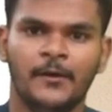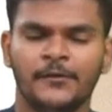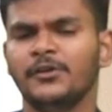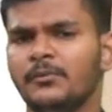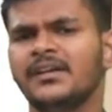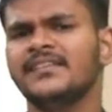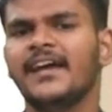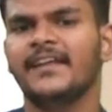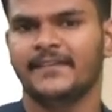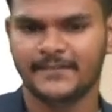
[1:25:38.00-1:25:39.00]
You know what
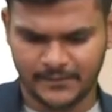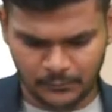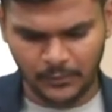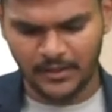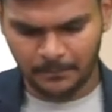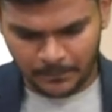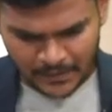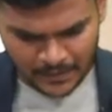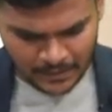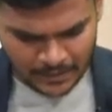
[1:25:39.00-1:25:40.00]
that is? Well,
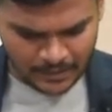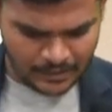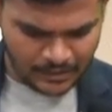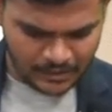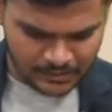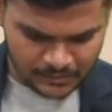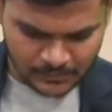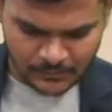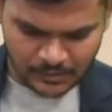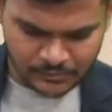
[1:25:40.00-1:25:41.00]
I'll
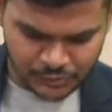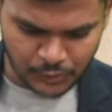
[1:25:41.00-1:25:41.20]
show